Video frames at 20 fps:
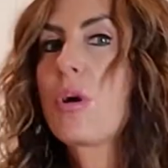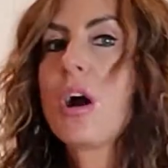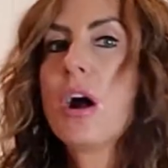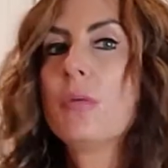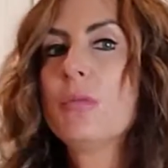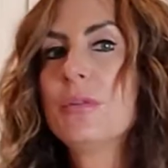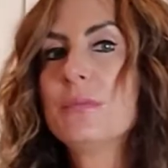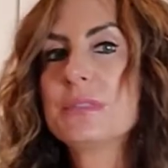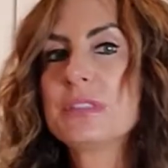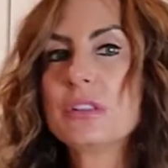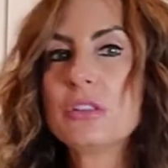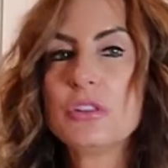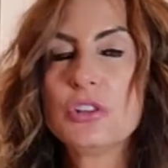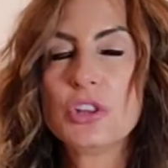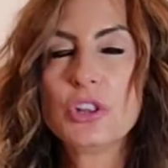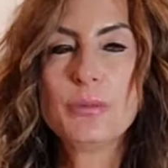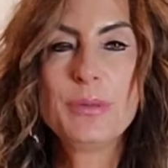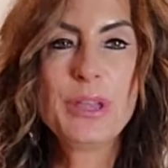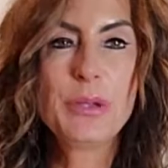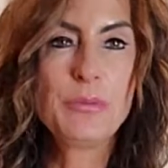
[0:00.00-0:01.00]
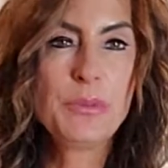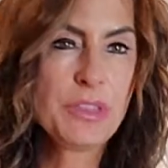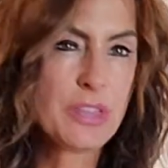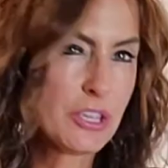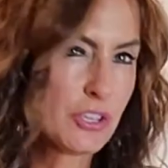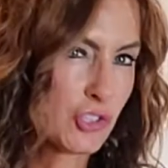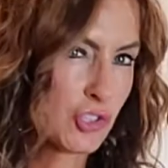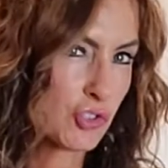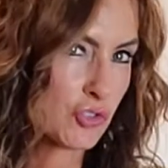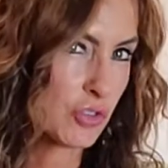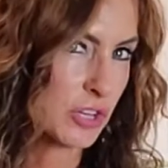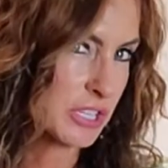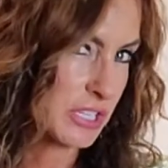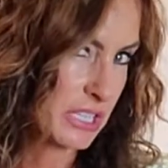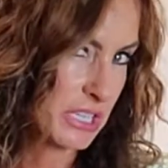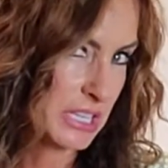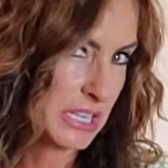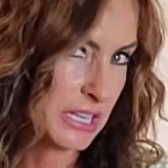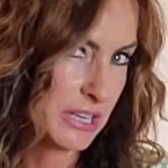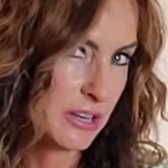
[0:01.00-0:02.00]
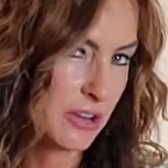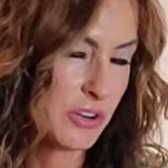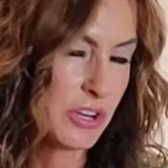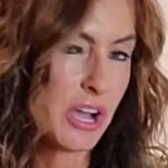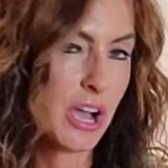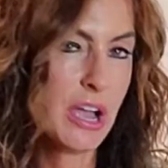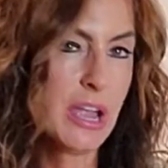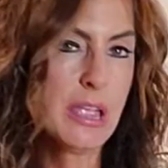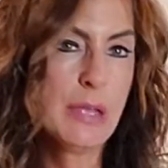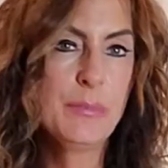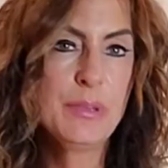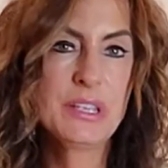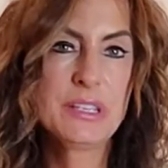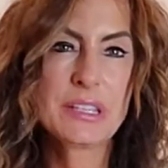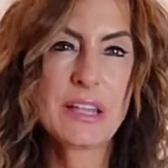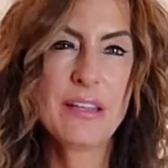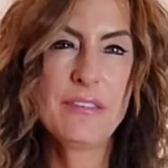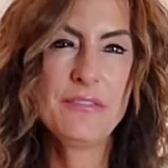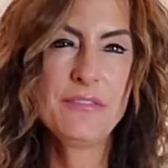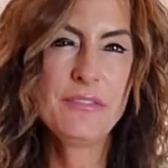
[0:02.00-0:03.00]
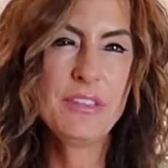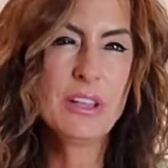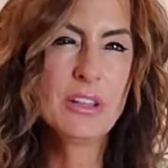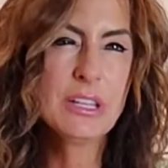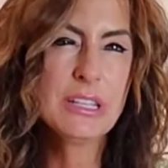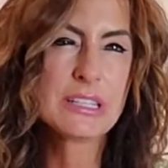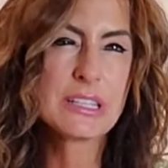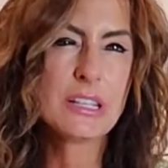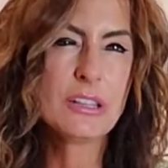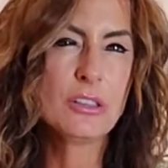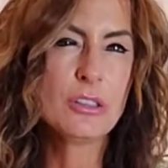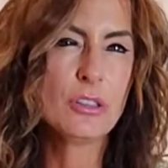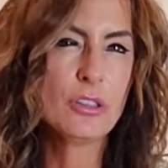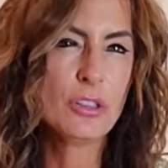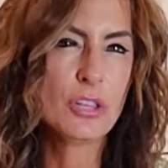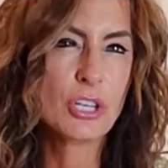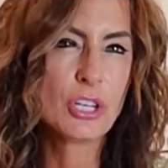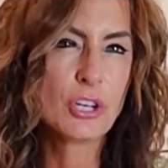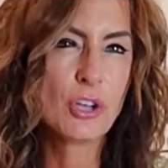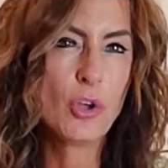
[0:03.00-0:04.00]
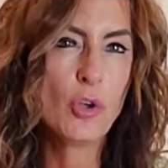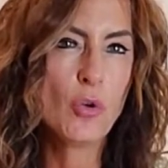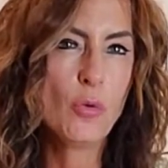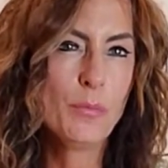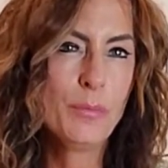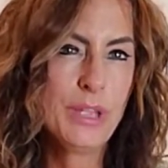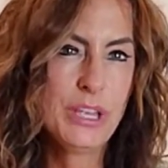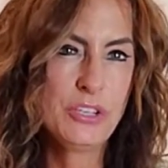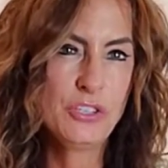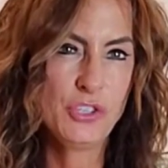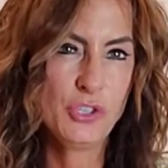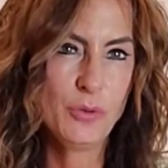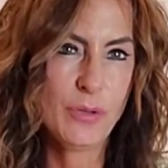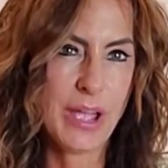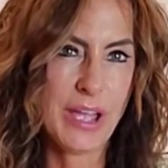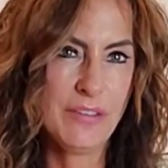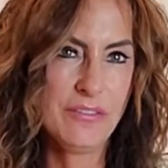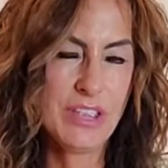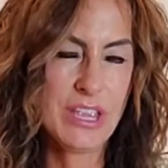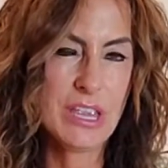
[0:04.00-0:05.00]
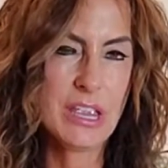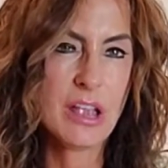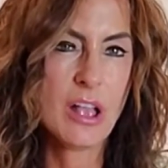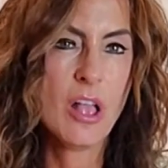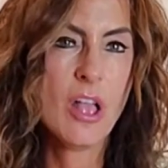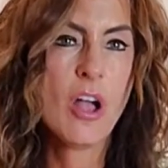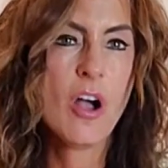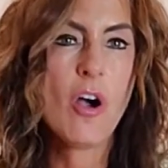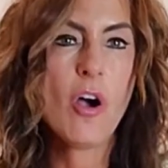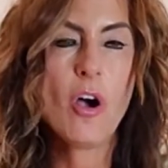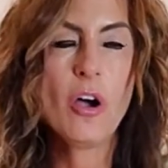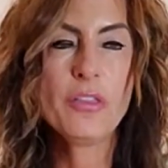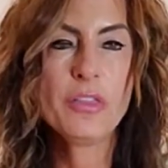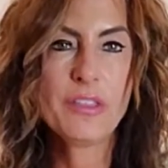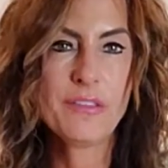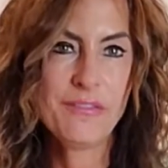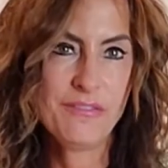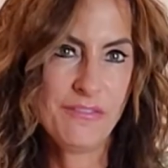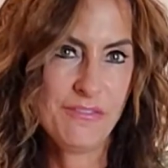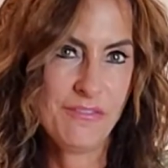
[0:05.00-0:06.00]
problems a little bit with a strict keto diet because I feel it's a little bit too heavy on the